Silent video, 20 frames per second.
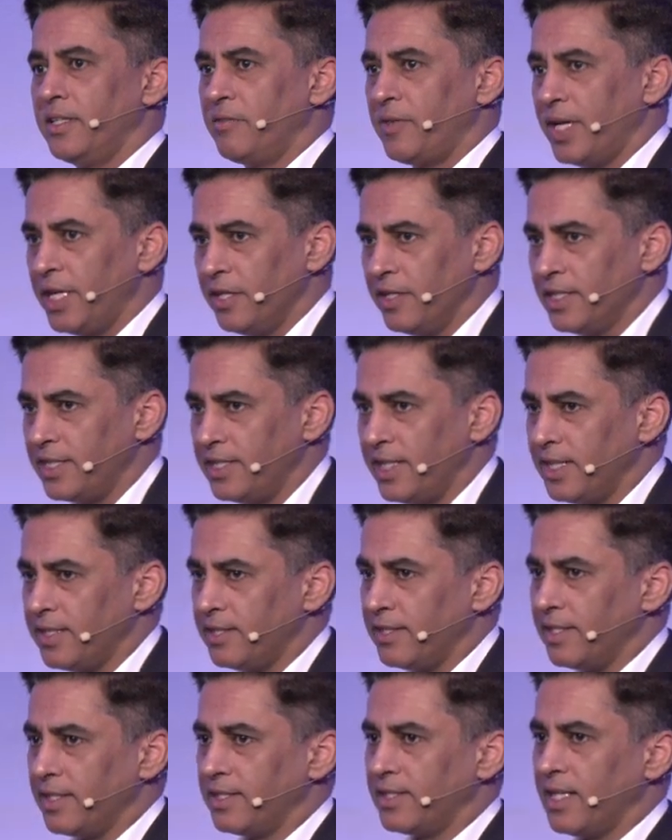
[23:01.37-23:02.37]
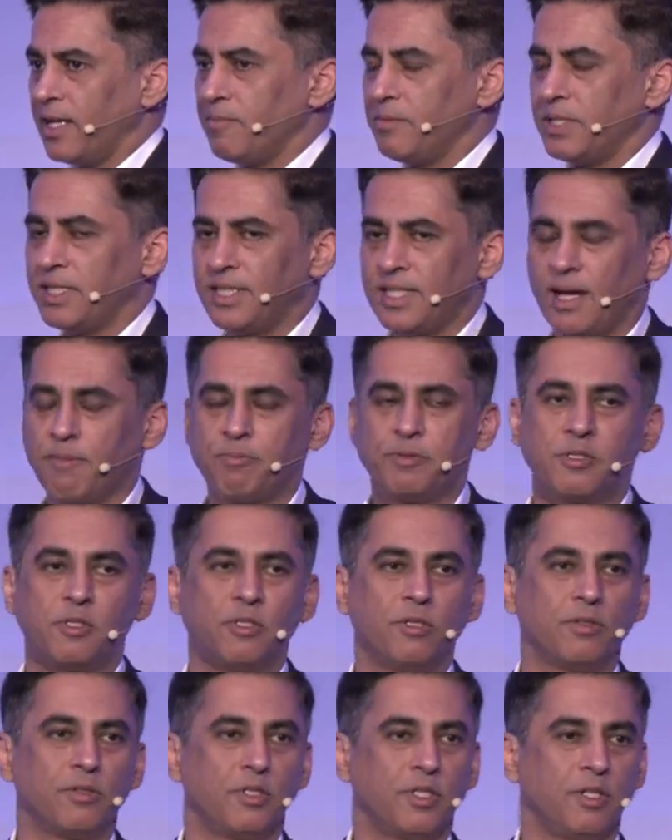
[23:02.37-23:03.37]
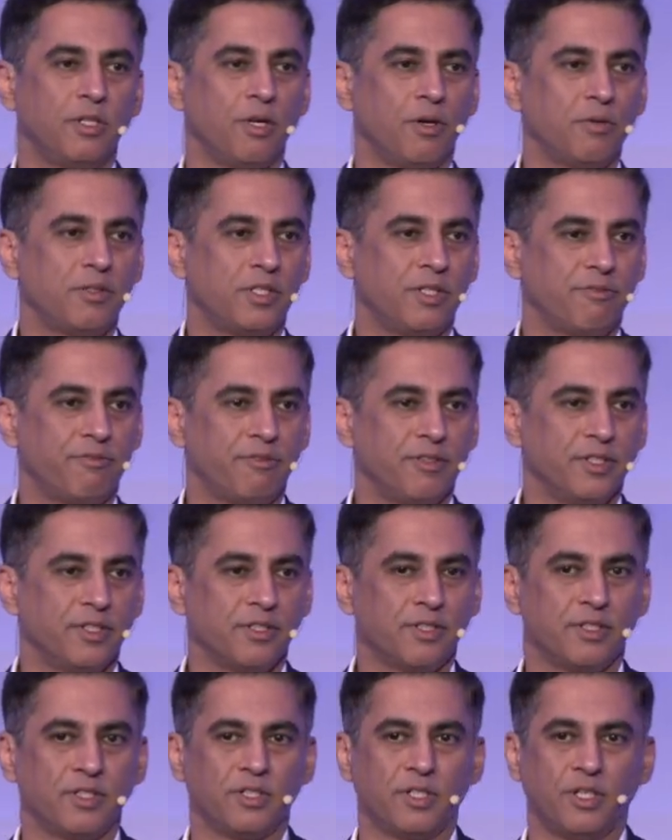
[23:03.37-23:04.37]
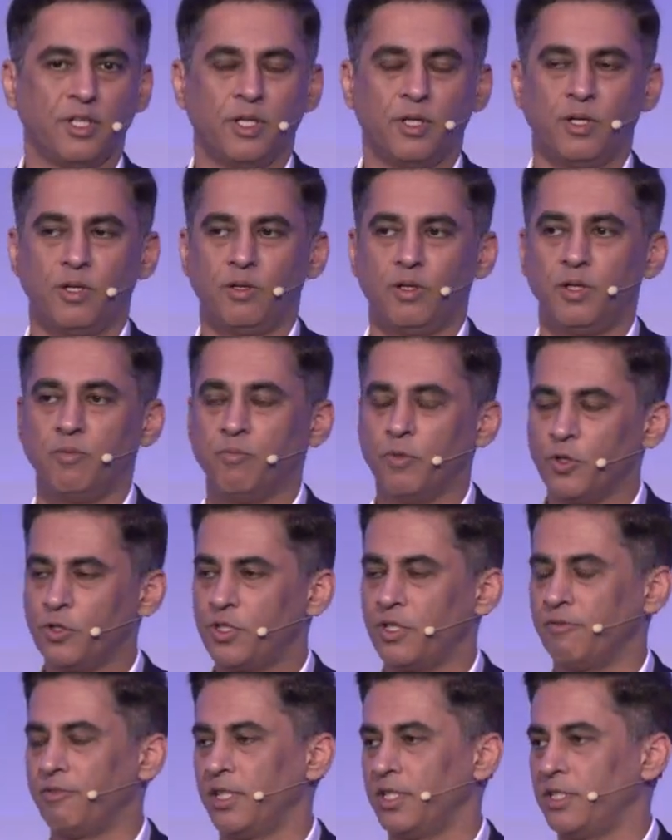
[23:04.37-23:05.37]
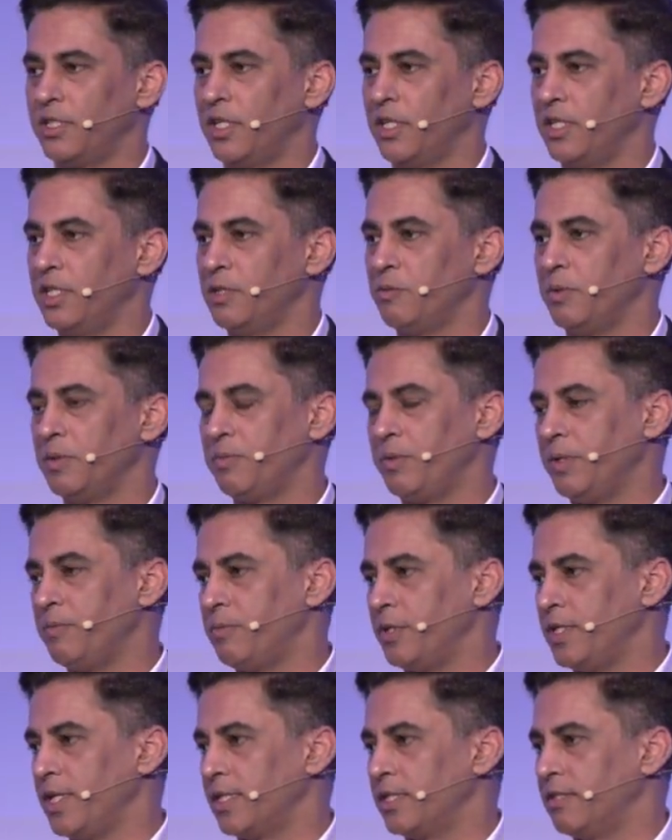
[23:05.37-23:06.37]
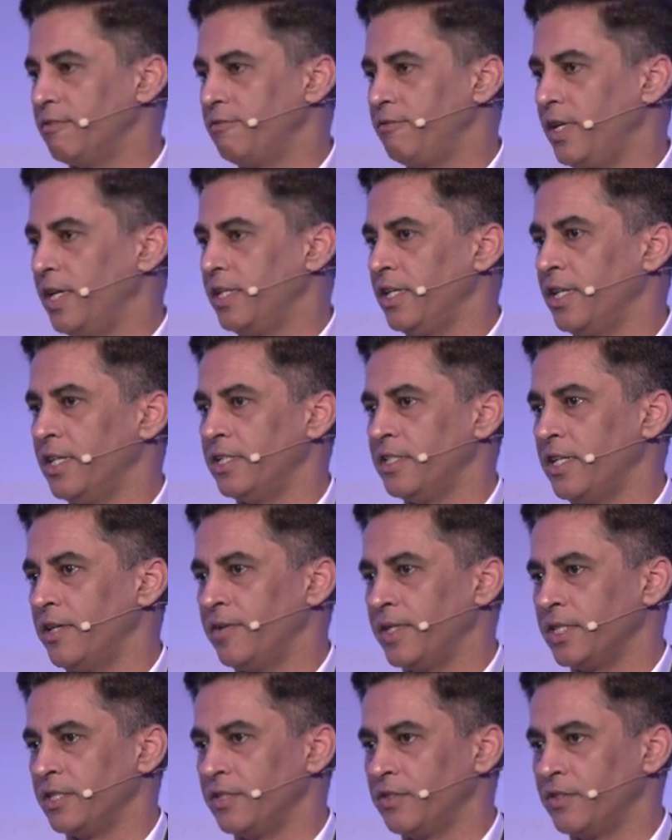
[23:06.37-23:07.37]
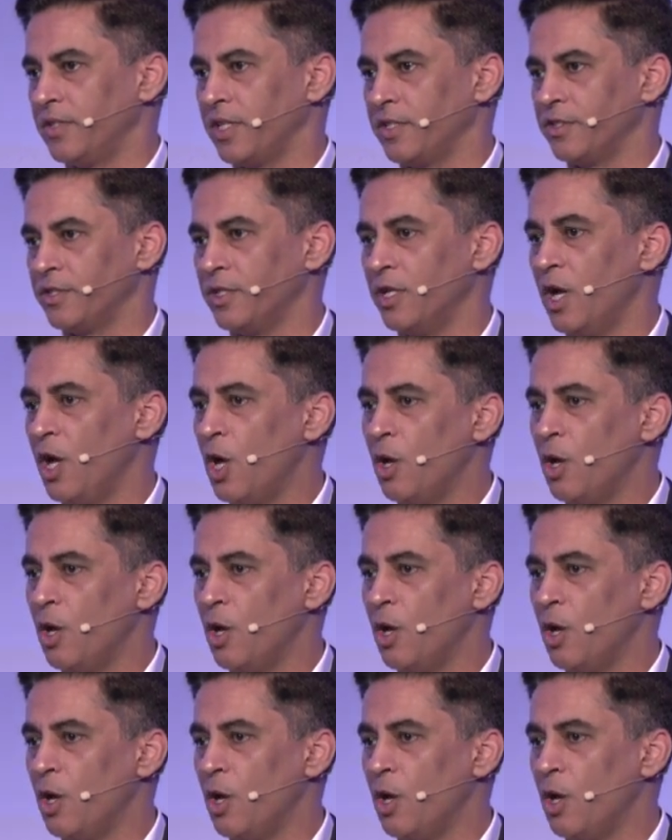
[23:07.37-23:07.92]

regular tests and exams, there's absolutely no difference in most of our studies between productive failure and direct instruction.